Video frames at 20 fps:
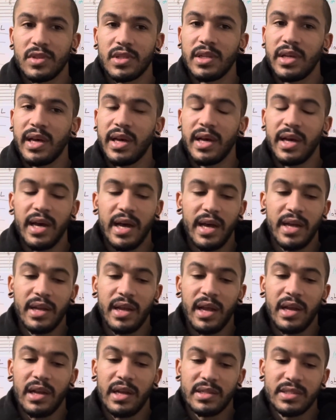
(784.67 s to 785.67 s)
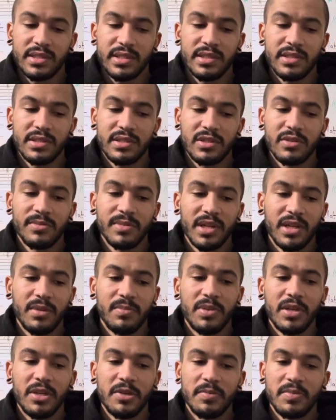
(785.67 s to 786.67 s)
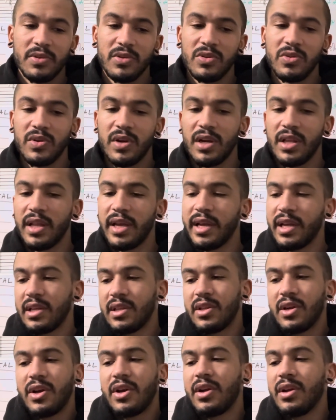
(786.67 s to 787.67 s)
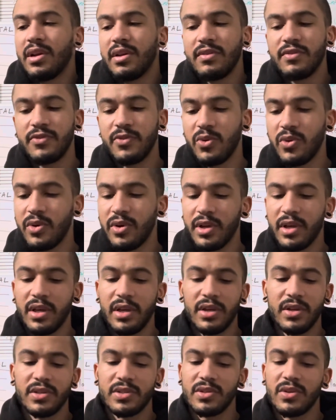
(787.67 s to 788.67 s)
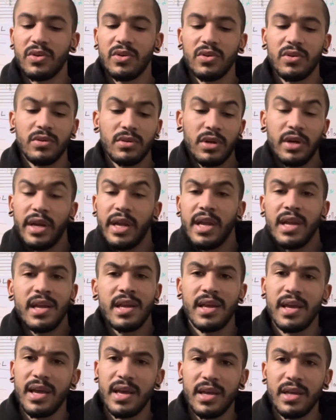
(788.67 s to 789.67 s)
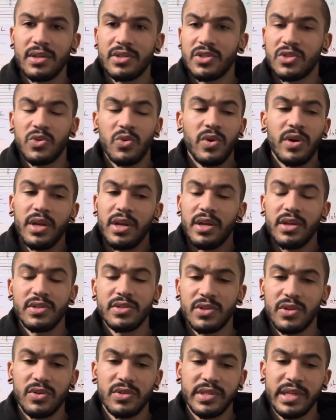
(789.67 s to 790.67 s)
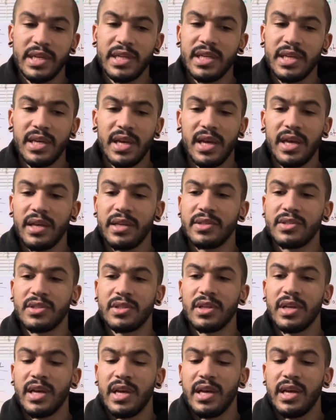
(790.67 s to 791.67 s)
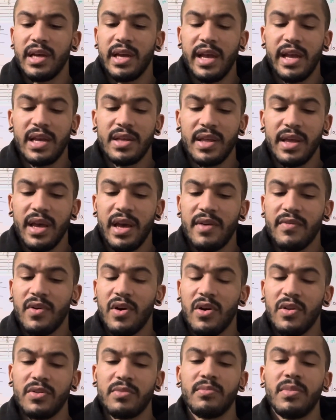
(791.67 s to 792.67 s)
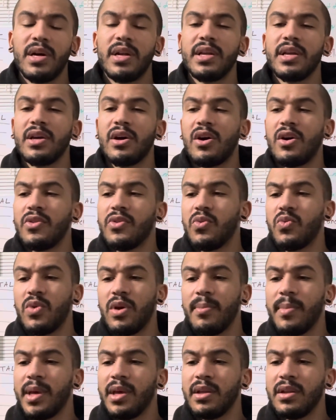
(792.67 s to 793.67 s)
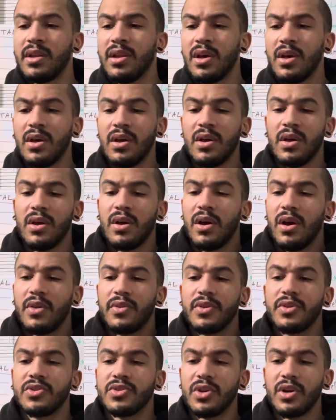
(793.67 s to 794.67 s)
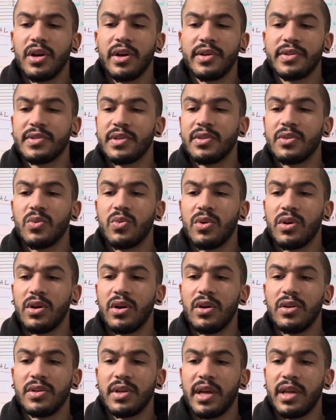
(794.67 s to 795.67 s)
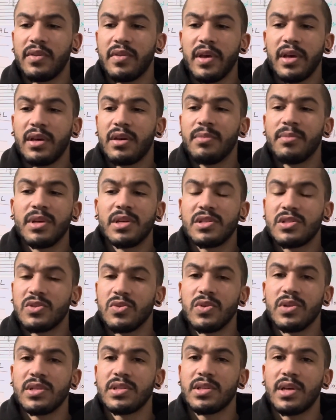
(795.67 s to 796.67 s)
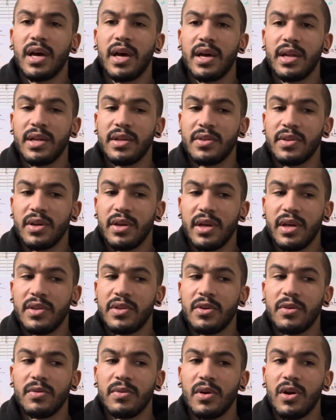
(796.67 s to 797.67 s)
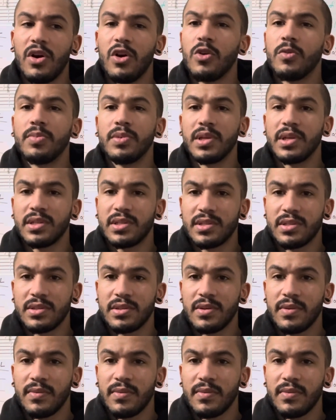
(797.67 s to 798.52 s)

And I see so many people who are like 30, 40 years old, or any age, 20 years old, any age, and they have all the money, all the women, all the drugs in the world, and they commit suicide, and they're hopeless.